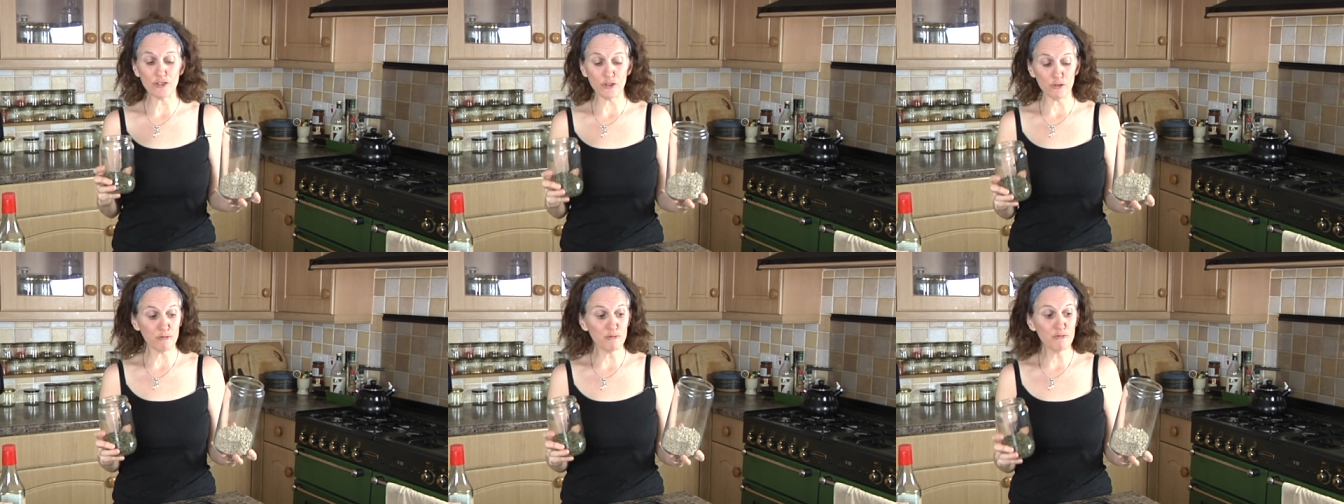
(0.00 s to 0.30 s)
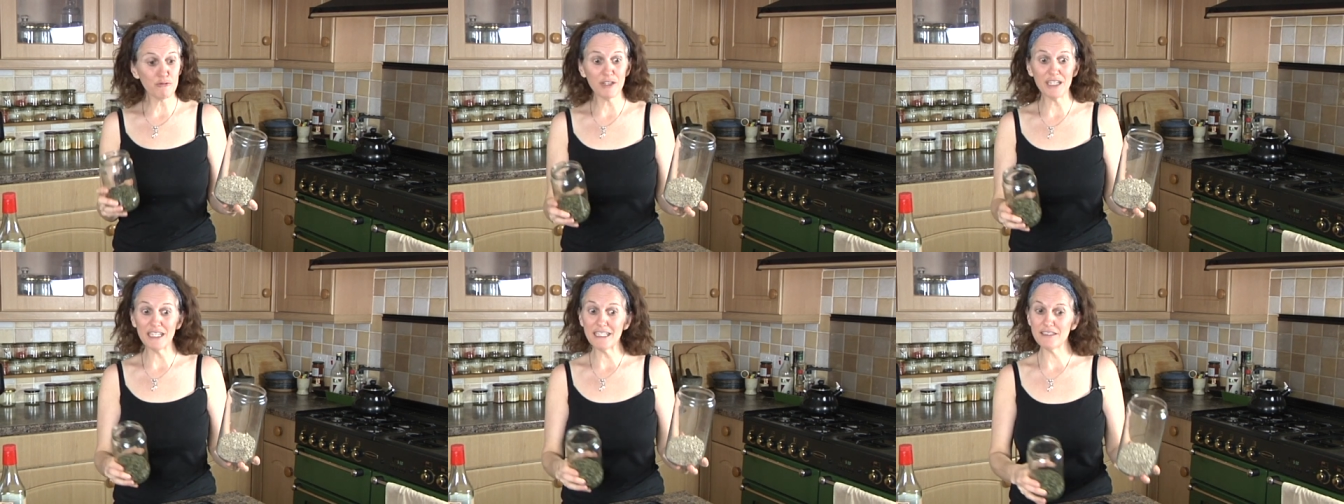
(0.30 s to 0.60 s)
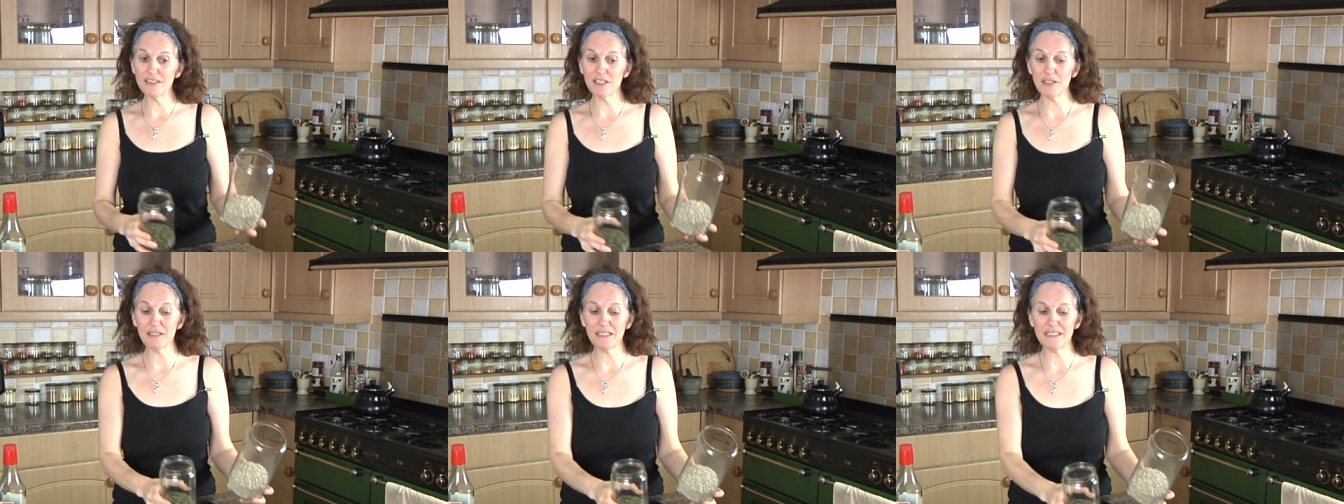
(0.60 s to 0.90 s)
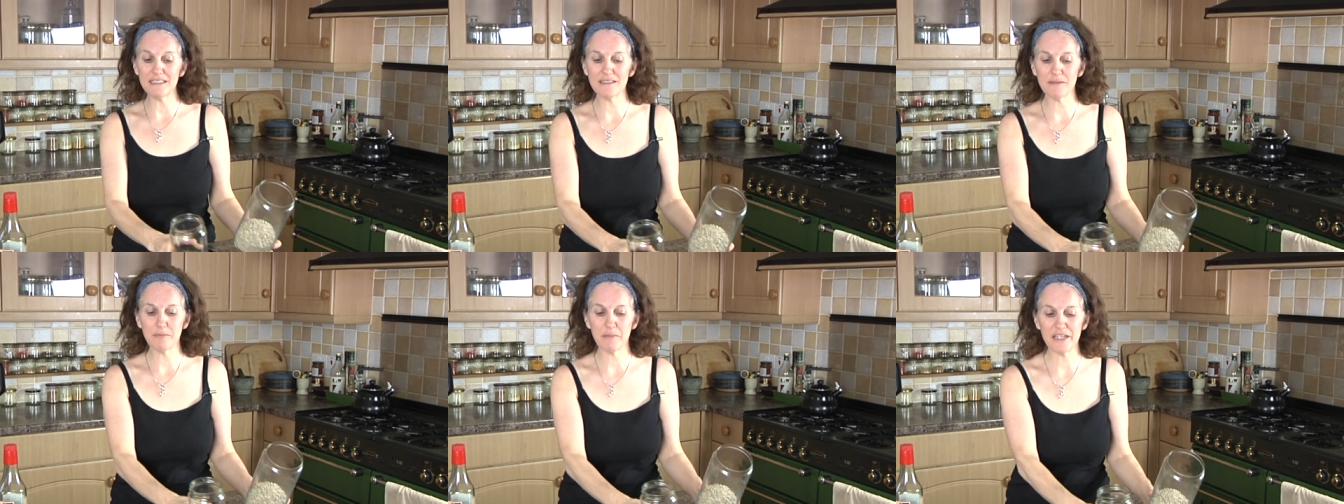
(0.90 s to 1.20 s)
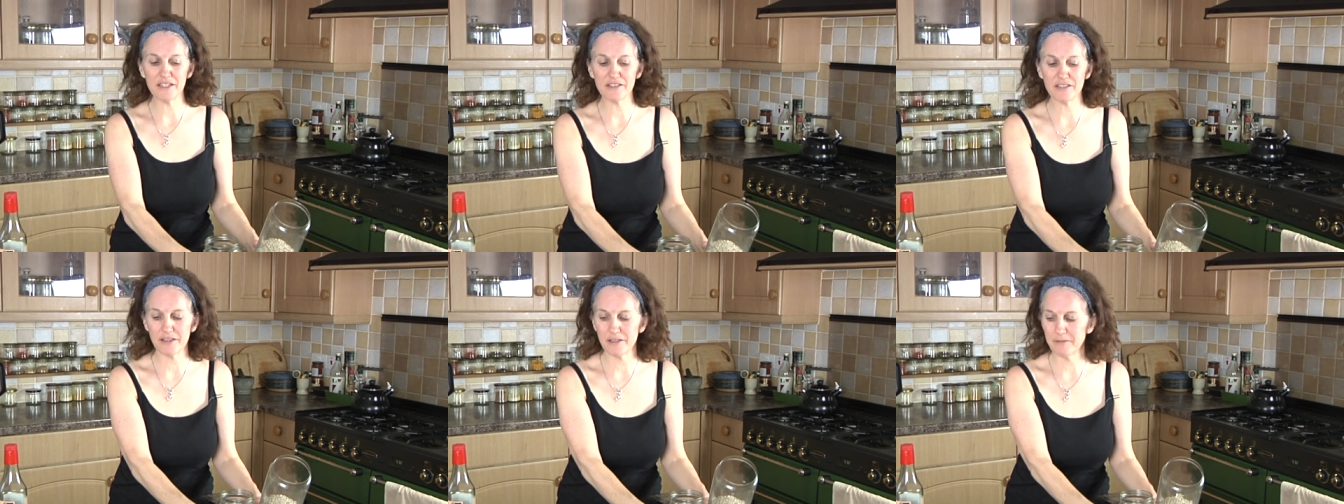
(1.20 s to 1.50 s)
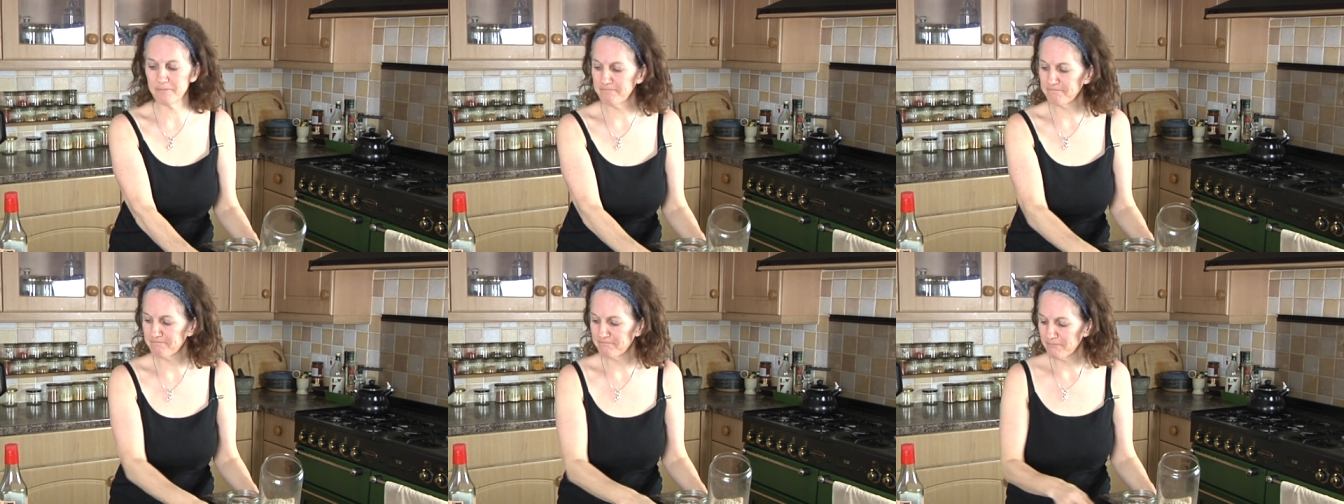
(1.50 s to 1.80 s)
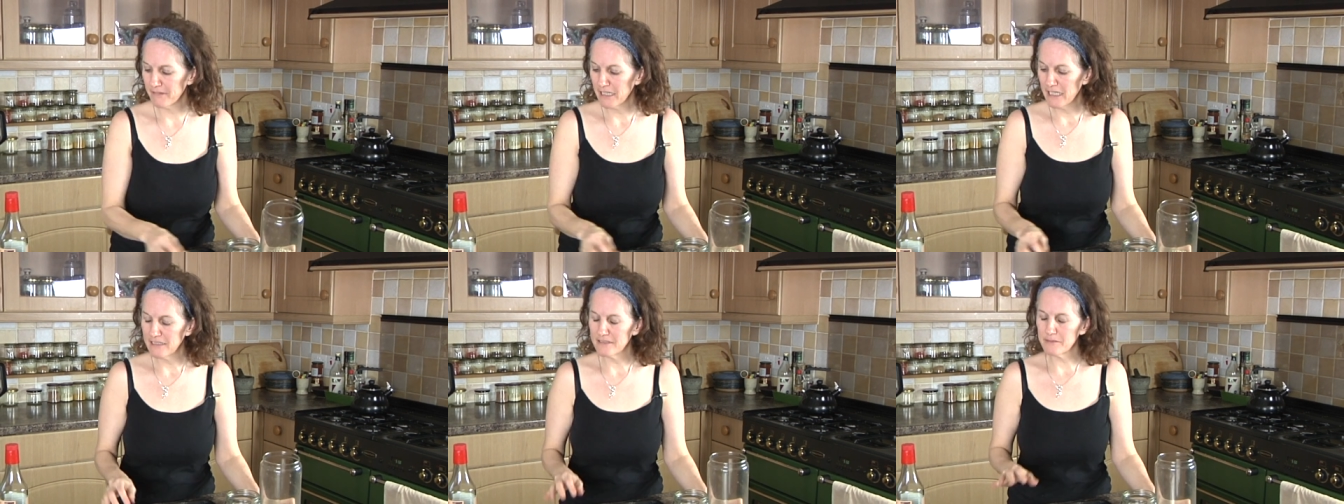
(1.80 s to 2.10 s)
You really don't need to measure them,
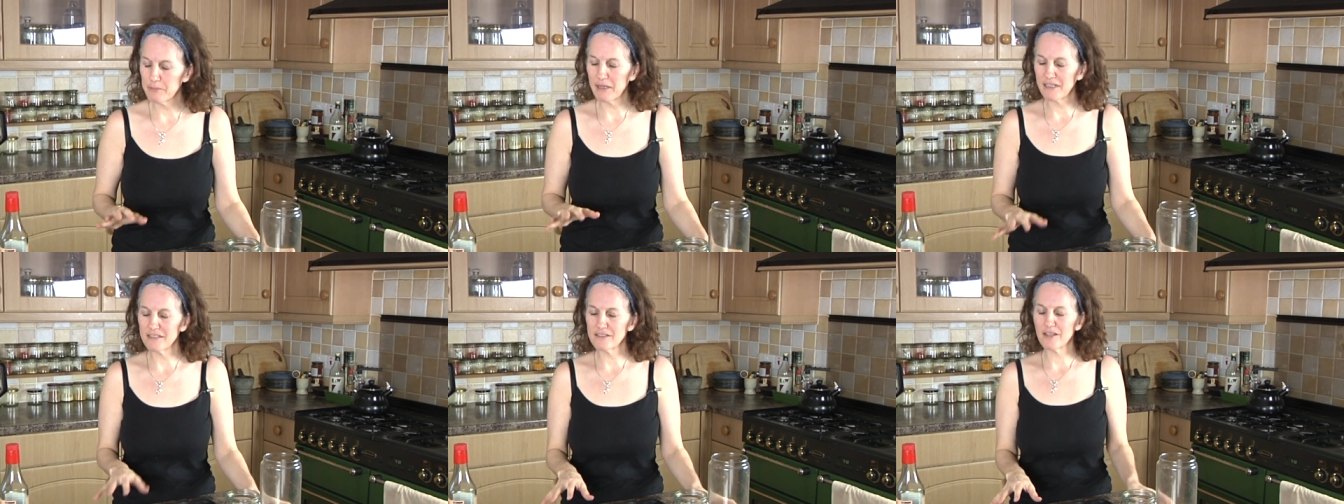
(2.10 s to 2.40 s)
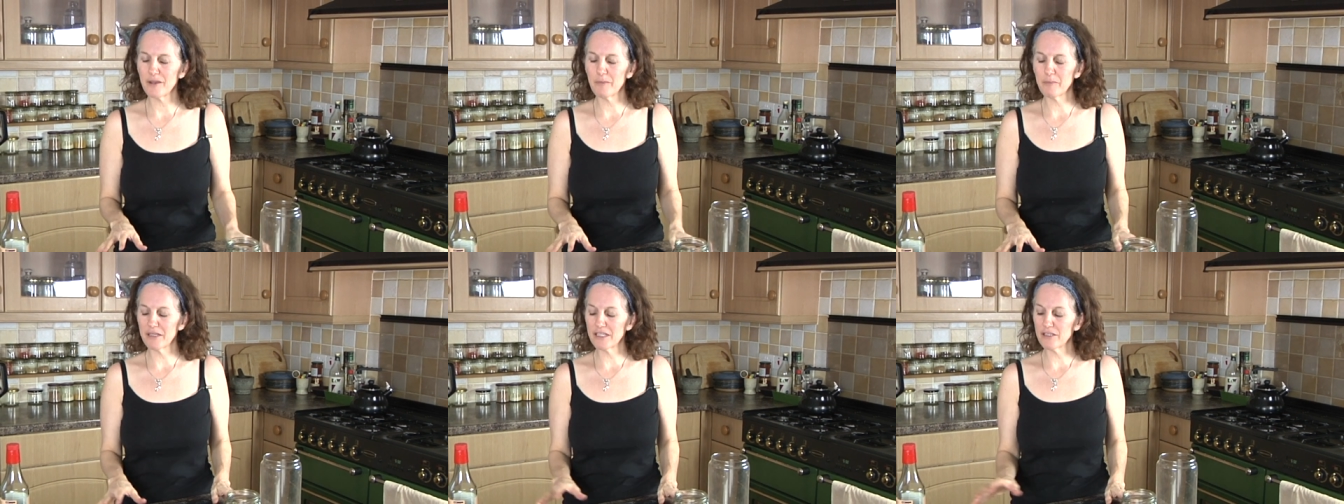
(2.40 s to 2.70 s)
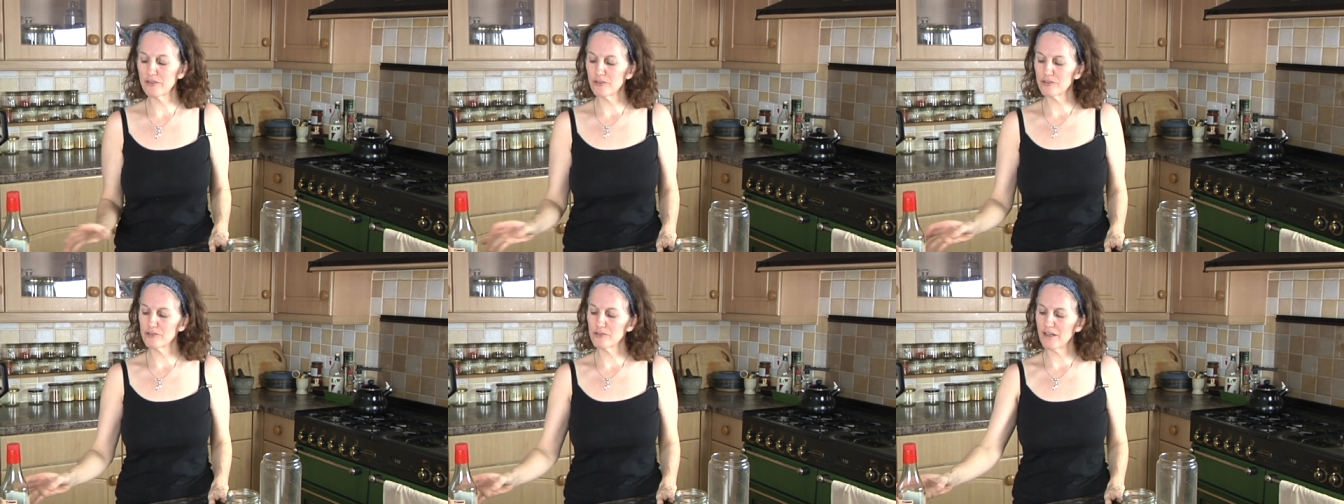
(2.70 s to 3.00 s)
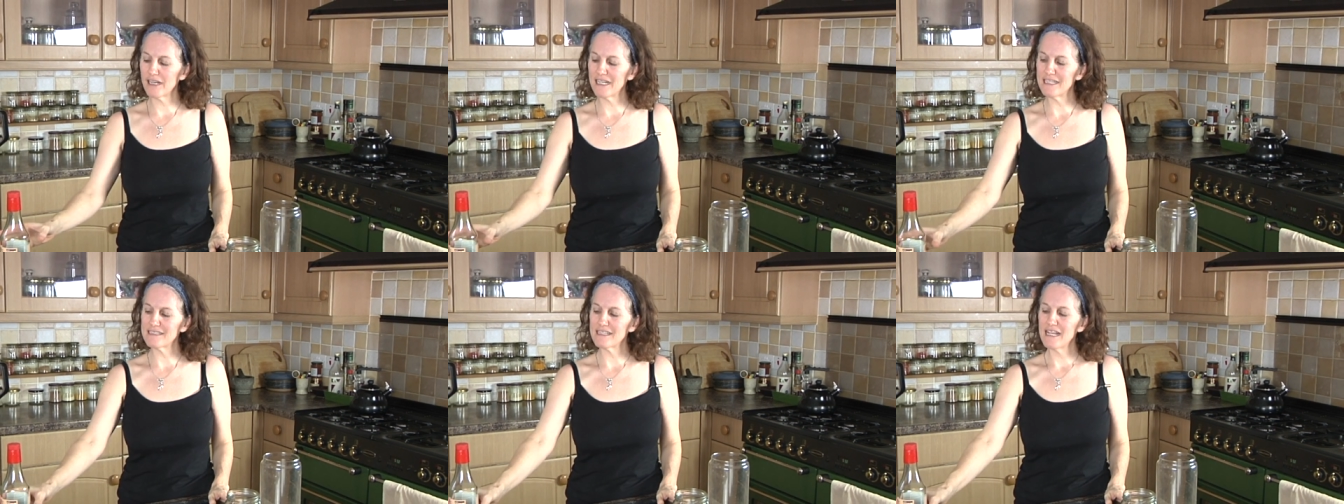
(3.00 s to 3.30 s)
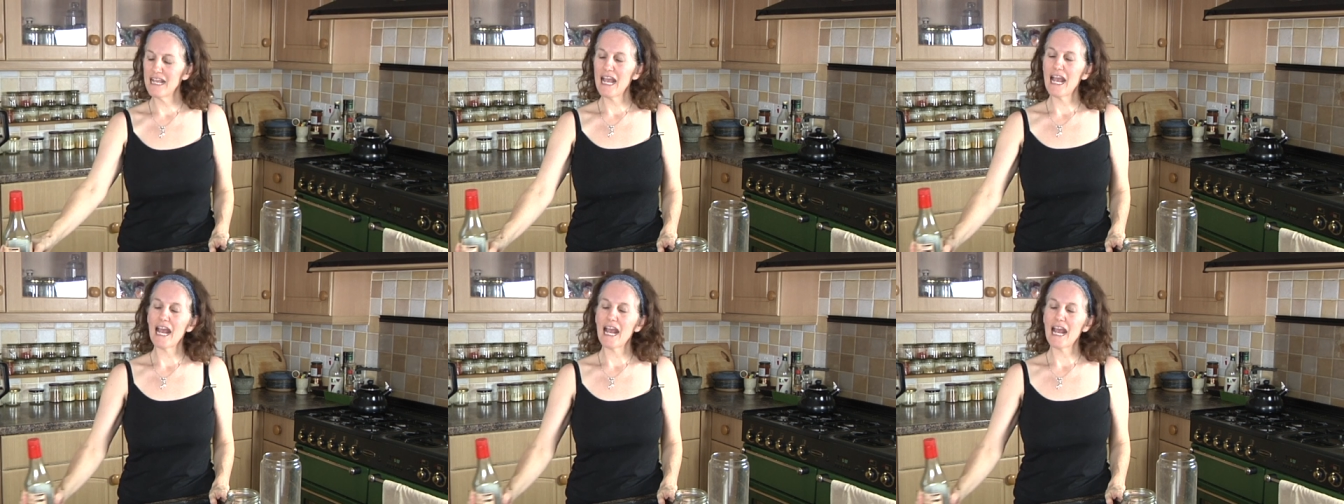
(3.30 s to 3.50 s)
depends how big your tray is.